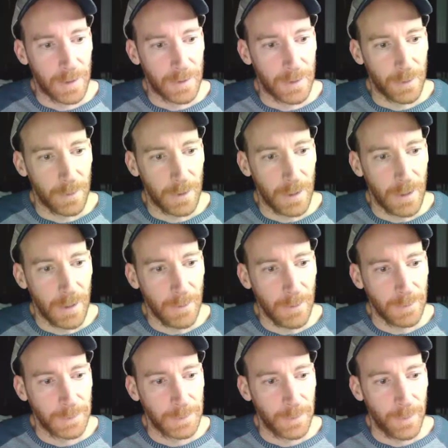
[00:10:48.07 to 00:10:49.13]
Press
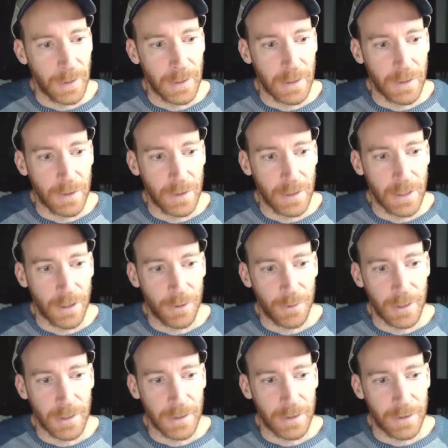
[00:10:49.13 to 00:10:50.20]
OK. And then you see the
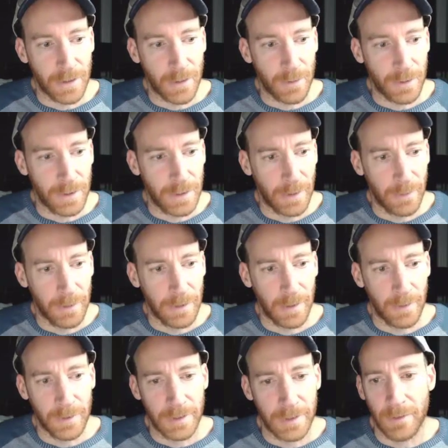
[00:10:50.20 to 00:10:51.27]
3 that start with the
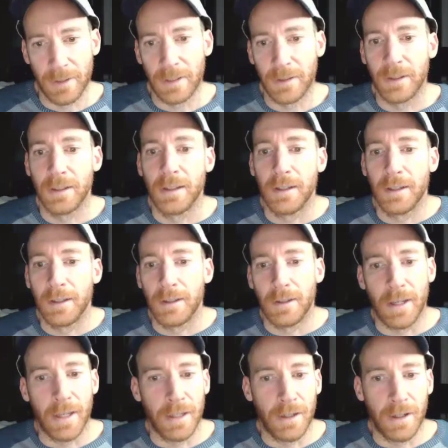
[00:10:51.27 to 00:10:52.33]
WW7
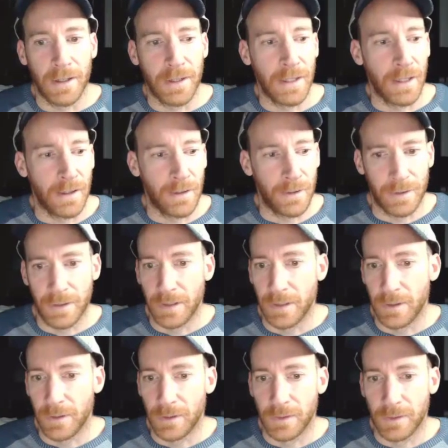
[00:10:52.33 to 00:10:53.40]
and not the other
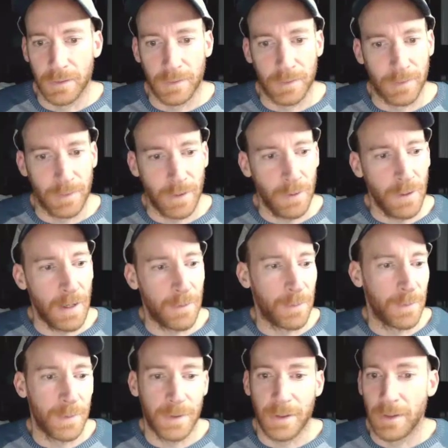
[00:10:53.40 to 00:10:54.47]
2.
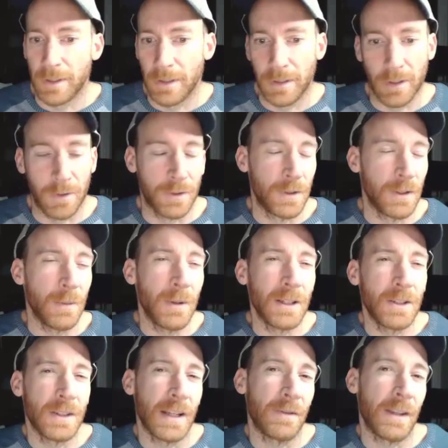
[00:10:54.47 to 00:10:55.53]
Okay, so there you go. So you
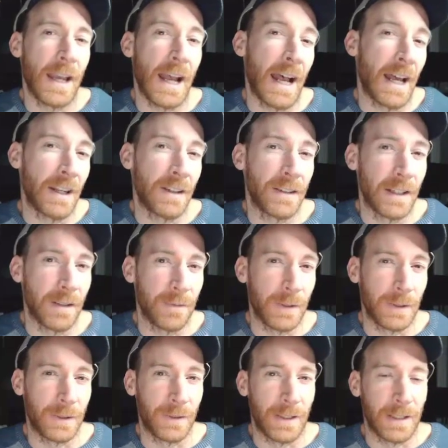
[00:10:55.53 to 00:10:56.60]
might just have to add a
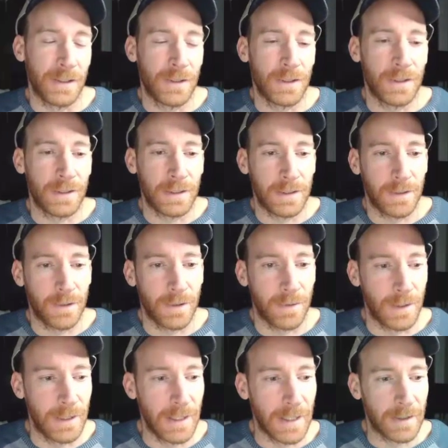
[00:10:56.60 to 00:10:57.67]
data filter. That's just
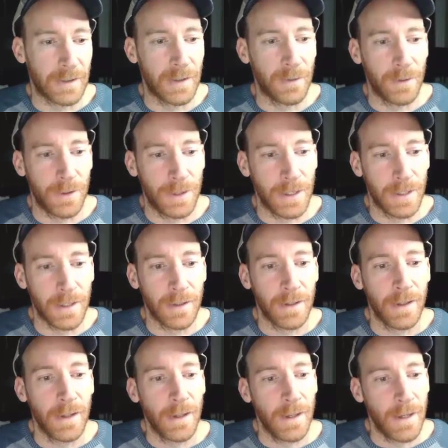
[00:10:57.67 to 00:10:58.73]
sort of a next level
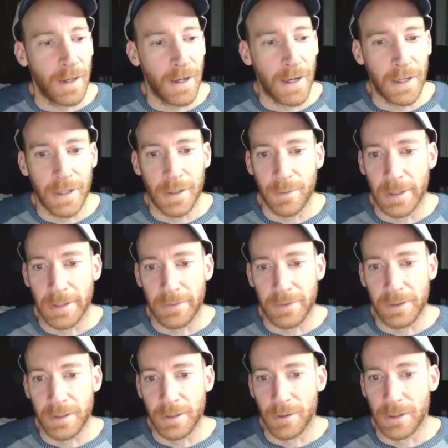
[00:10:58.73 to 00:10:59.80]
thing that you might
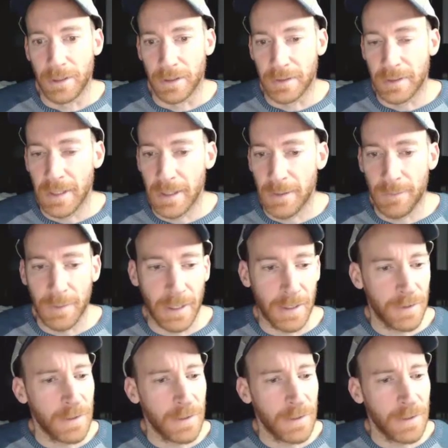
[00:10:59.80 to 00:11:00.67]
have to do on your exam.